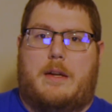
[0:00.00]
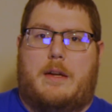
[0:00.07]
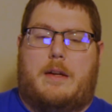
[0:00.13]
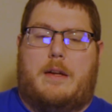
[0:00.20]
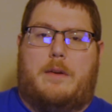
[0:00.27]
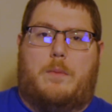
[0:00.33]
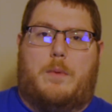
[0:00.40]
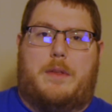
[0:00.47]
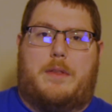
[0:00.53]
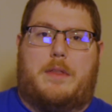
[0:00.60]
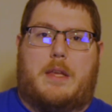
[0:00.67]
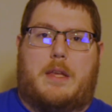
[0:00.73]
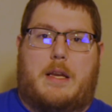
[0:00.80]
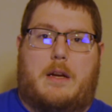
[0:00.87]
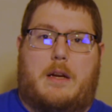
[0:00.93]
with
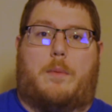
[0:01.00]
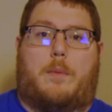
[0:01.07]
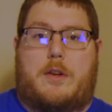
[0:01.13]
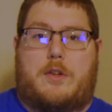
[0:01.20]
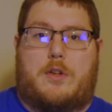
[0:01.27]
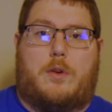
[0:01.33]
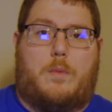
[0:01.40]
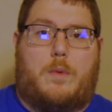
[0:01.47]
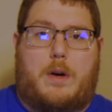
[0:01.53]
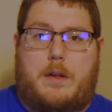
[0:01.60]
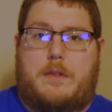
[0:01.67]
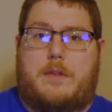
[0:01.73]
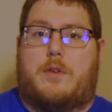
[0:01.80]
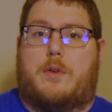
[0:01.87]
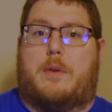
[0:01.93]
the original
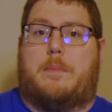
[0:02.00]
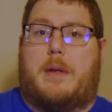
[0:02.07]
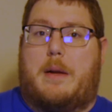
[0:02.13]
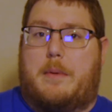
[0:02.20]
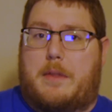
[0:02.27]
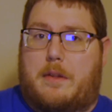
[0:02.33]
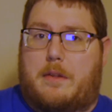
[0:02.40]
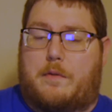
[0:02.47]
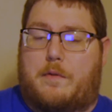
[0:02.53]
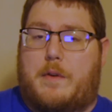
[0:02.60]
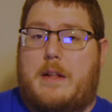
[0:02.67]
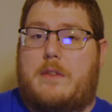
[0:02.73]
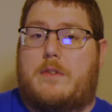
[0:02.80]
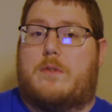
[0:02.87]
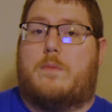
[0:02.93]
ones, you can play with other
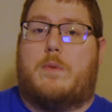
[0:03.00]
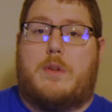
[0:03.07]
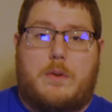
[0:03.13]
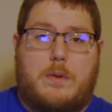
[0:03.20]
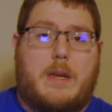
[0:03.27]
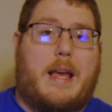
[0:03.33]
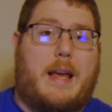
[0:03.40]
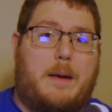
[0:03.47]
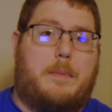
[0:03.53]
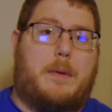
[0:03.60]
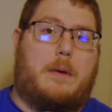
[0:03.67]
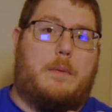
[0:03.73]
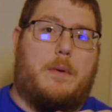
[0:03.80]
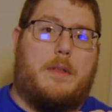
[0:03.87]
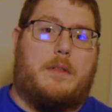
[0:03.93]
friends. Well, you can play
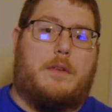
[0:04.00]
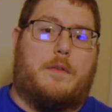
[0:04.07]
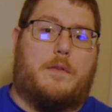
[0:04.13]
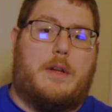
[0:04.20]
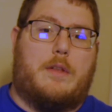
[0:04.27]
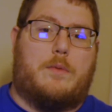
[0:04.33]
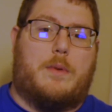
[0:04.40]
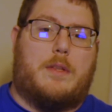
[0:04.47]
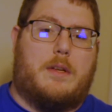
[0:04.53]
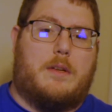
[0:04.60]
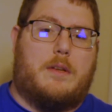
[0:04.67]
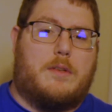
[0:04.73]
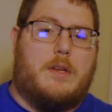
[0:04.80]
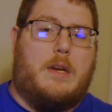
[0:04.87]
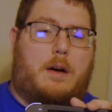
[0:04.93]
with other friends with this.